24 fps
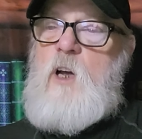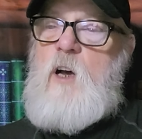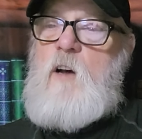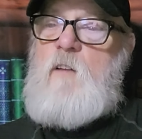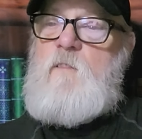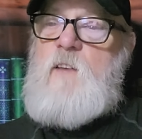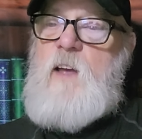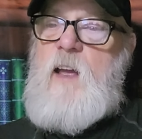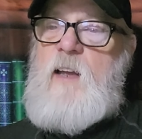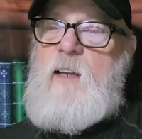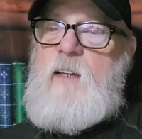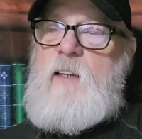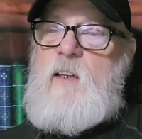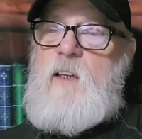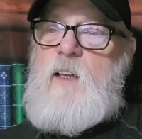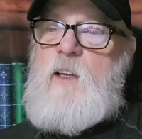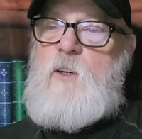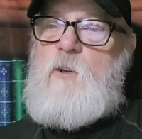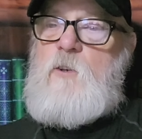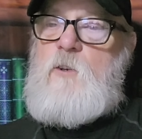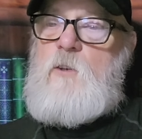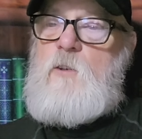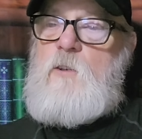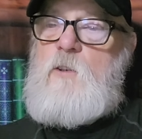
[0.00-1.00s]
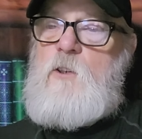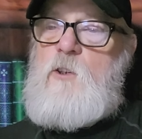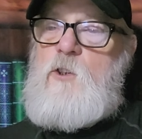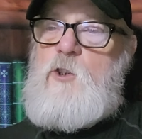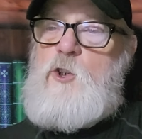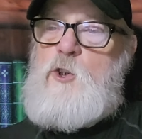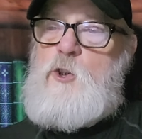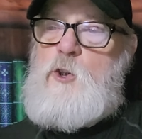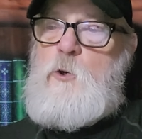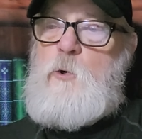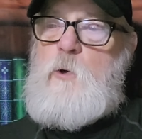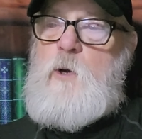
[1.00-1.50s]
of a literal
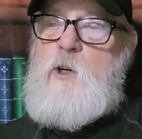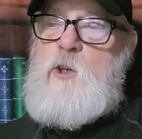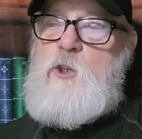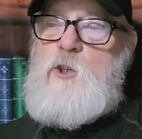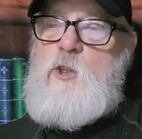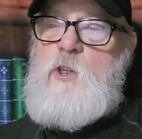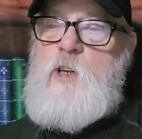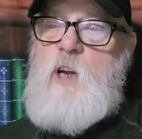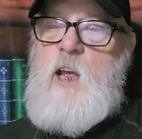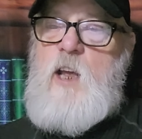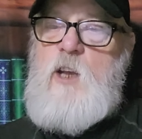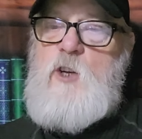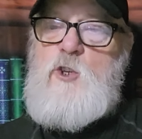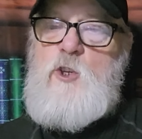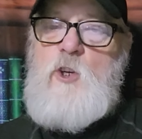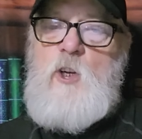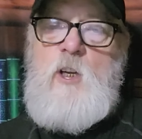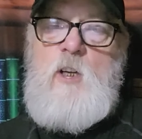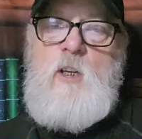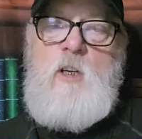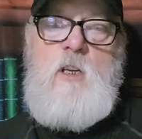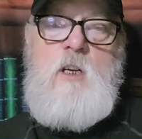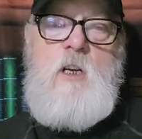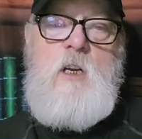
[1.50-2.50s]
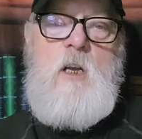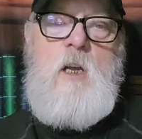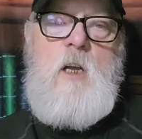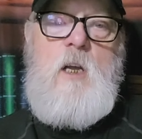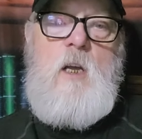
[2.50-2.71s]
Jewish nation,